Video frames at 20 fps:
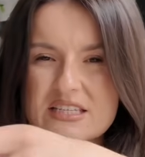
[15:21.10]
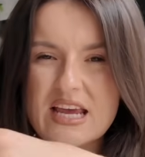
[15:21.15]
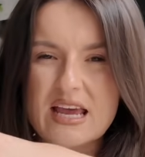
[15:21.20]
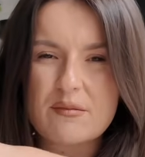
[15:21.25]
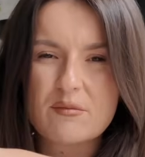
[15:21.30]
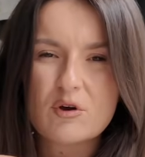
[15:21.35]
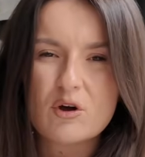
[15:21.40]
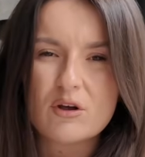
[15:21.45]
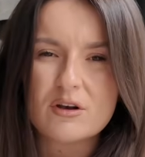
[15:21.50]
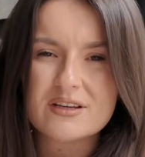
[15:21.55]

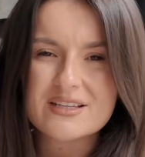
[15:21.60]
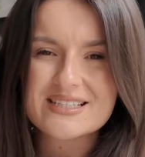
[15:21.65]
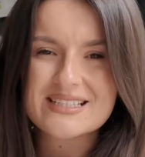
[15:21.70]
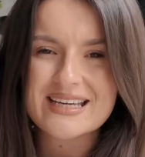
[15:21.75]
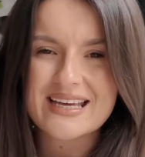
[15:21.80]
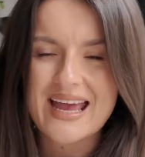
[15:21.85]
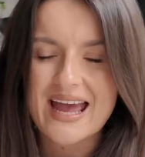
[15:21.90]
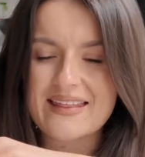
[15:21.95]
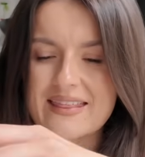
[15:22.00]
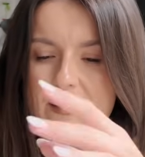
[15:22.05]
same colours
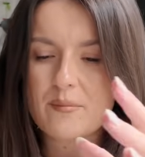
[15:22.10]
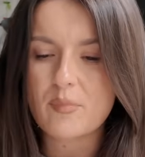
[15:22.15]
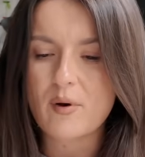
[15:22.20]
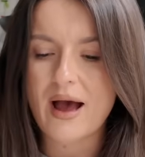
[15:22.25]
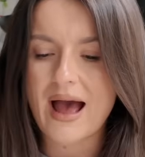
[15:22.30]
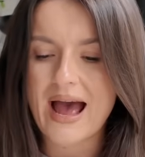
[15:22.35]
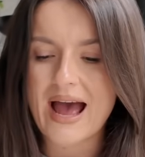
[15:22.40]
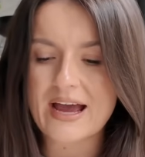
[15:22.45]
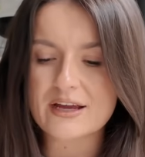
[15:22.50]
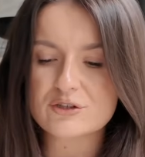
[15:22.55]
together,
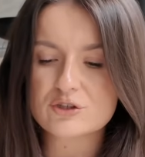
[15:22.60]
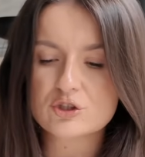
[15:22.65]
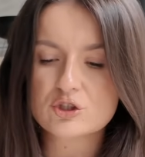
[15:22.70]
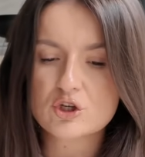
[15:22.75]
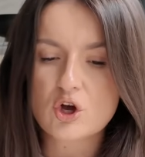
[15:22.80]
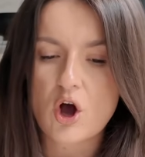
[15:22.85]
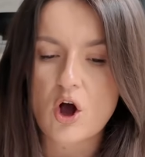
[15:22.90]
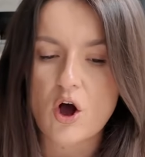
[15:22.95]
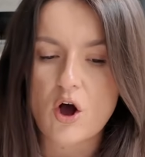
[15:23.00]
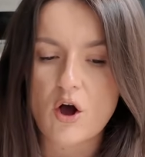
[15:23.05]
but I
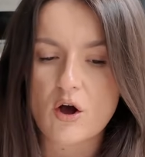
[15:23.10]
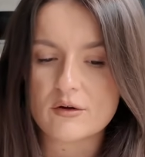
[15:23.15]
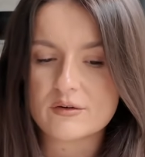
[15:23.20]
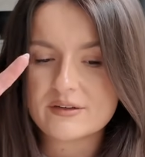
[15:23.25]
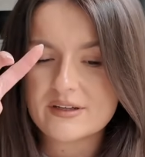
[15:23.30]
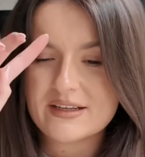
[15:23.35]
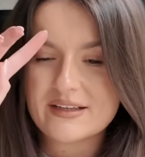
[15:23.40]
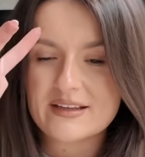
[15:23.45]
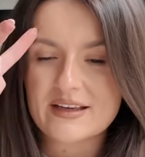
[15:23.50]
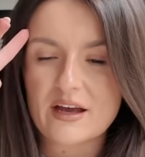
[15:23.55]
just can't
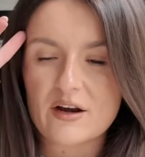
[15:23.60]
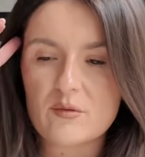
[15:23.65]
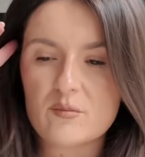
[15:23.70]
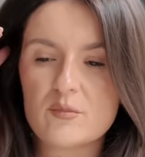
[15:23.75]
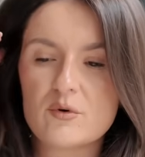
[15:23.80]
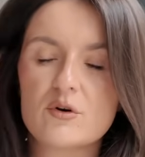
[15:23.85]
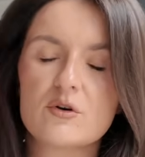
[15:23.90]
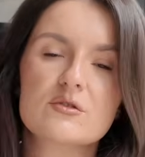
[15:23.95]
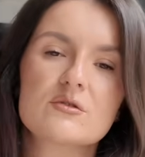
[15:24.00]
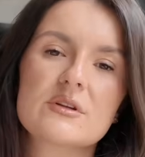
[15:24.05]
get on
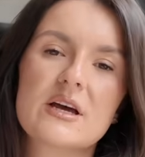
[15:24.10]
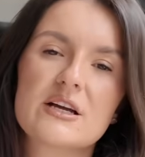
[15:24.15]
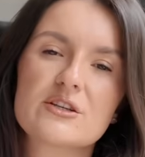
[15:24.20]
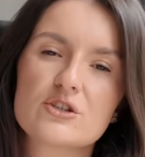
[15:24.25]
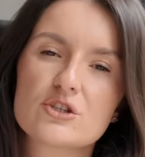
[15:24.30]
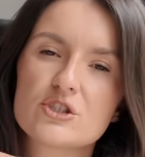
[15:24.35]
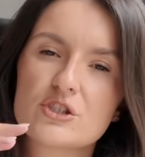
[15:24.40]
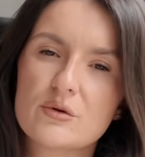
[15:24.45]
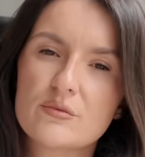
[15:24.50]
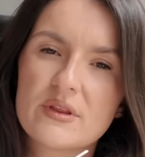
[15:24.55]
board with it. I
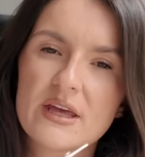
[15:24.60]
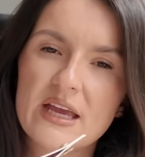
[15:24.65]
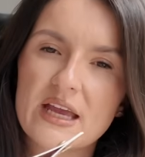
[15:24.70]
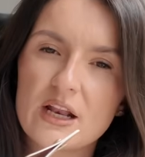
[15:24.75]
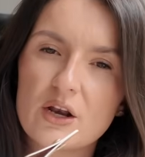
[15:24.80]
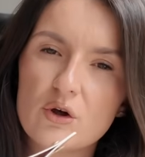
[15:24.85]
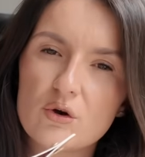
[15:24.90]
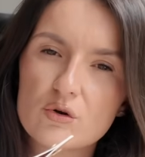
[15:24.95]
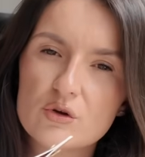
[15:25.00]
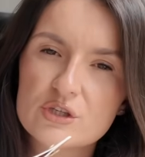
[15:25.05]
just don't think
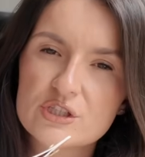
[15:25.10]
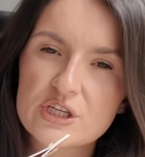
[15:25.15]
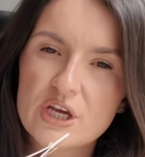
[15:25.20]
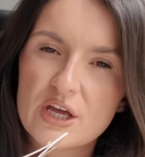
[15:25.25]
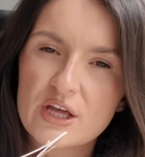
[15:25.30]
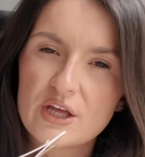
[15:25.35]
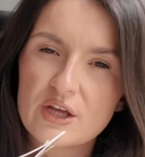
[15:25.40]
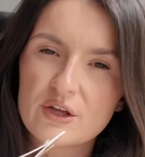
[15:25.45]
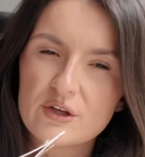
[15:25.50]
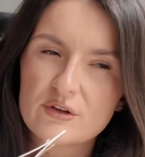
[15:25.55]
it
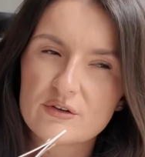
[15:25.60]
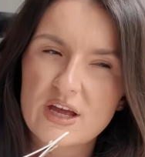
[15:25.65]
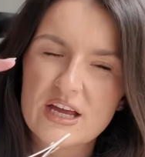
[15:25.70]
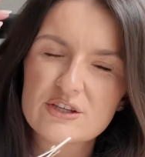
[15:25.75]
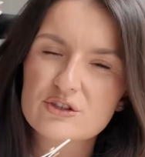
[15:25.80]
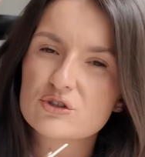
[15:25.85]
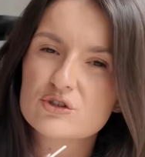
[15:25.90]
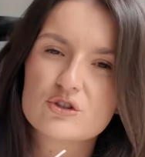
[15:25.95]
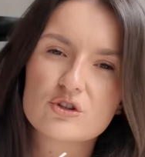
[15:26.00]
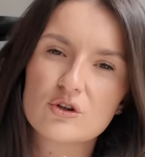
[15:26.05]

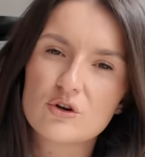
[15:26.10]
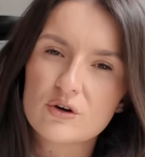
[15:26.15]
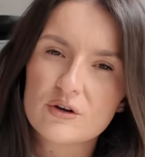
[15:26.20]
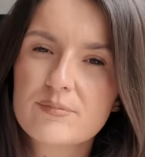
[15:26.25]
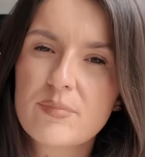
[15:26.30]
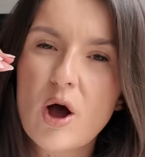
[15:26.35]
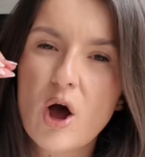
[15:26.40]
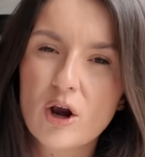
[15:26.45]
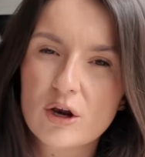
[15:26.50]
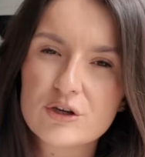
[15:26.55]
doesn't look
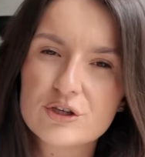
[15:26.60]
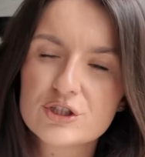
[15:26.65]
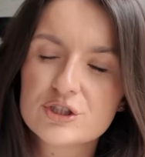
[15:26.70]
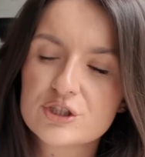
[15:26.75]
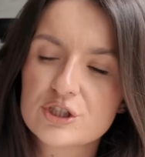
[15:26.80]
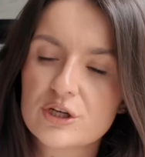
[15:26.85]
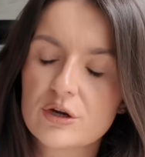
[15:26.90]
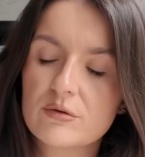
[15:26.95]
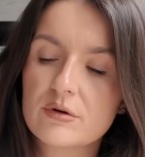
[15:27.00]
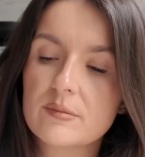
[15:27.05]

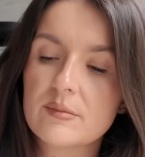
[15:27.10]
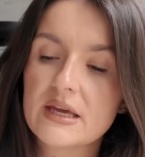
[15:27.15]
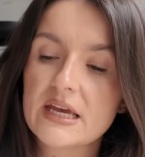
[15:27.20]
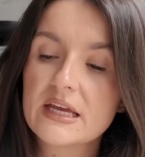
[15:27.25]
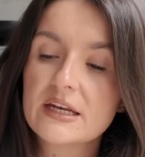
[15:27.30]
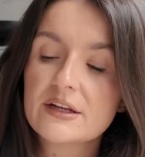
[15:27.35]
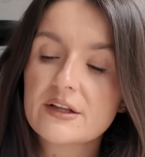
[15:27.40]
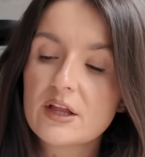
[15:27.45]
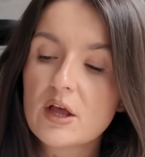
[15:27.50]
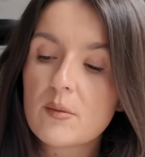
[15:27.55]
polished, you know what I
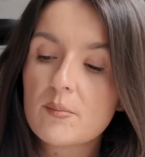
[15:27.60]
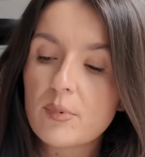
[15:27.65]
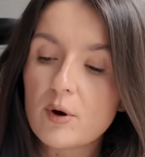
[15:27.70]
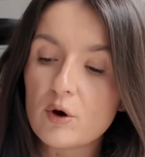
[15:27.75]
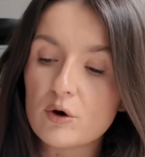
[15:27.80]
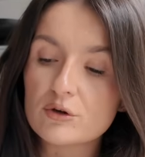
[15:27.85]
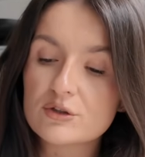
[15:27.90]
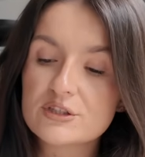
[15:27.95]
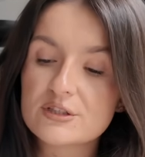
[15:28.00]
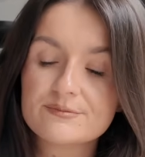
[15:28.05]
mean?
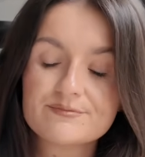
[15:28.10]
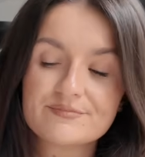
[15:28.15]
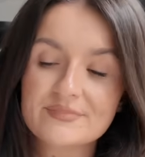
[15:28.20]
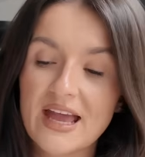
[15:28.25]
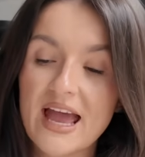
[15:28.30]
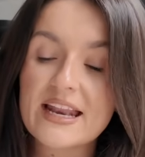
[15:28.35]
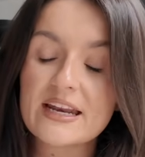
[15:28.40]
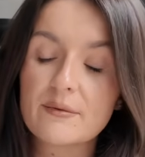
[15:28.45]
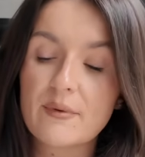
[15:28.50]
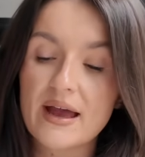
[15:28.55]
But
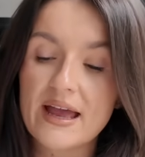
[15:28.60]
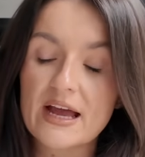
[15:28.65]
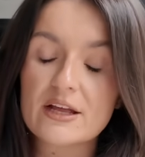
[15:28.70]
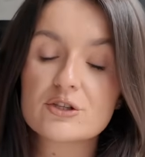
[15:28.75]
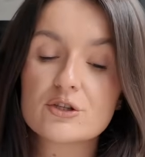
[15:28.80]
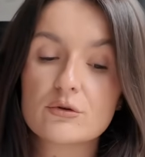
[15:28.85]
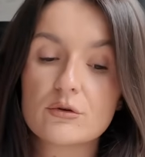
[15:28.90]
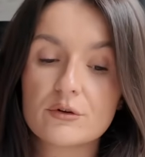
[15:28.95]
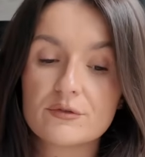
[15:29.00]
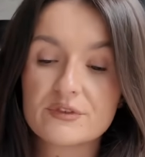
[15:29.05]
anyway, I
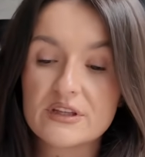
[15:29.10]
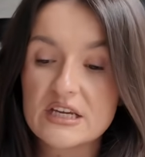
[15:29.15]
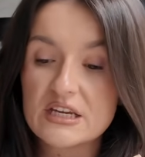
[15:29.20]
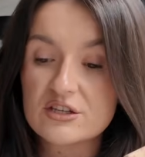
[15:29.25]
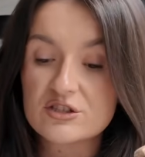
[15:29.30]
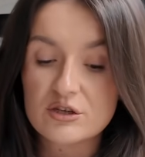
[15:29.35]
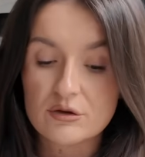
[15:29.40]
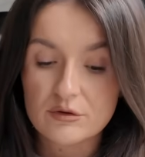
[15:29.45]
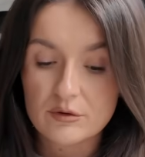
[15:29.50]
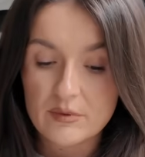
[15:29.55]
do love
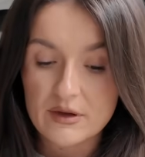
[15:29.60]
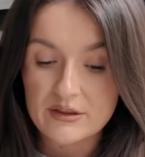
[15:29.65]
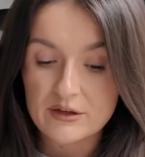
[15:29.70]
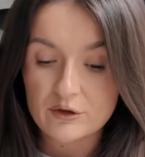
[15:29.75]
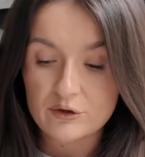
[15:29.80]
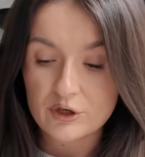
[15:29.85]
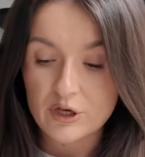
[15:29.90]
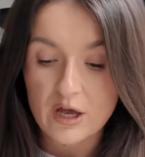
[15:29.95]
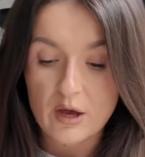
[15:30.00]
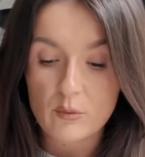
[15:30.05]
these. Don't know where they're
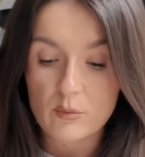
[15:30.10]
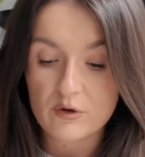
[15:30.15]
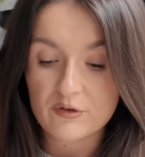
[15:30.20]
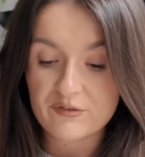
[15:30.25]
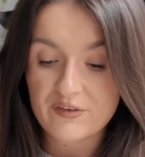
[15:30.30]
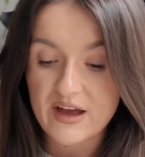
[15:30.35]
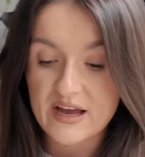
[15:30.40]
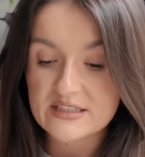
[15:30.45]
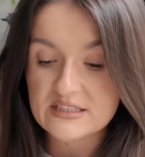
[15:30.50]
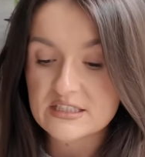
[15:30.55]
going to go. We'll
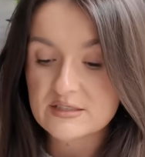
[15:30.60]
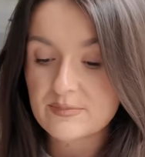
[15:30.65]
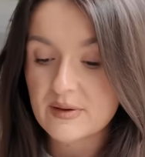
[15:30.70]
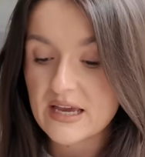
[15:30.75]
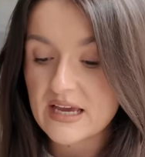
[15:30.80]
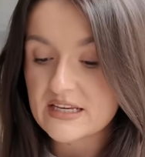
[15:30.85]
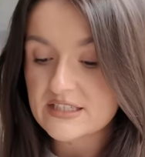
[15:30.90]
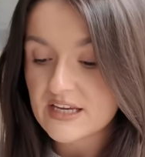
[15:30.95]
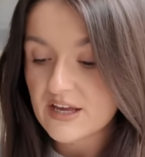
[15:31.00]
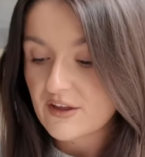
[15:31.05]
find a
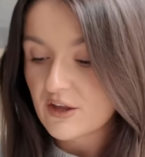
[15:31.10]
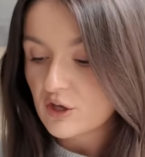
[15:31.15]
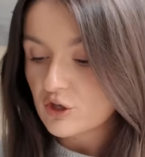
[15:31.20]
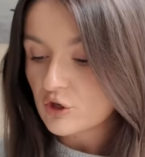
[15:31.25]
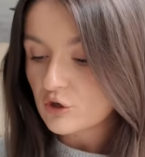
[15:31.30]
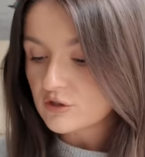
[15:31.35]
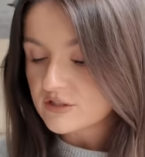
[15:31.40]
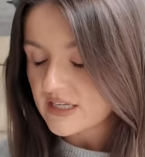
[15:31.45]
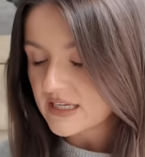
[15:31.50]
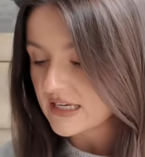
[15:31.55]
space.
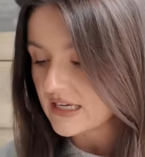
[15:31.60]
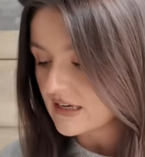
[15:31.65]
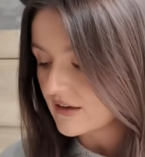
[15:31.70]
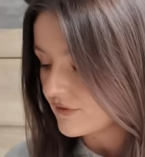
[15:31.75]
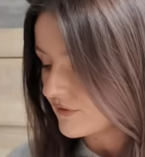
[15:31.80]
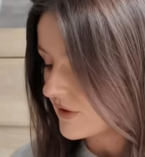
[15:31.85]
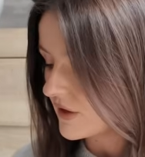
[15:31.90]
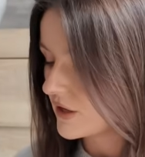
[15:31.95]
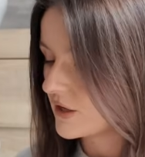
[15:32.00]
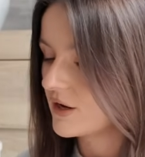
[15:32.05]
You could
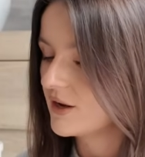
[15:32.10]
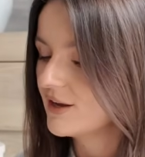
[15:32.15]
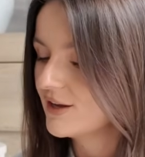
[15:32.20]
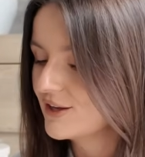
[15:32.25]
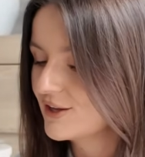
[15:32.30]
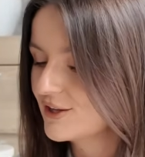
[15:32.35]
even,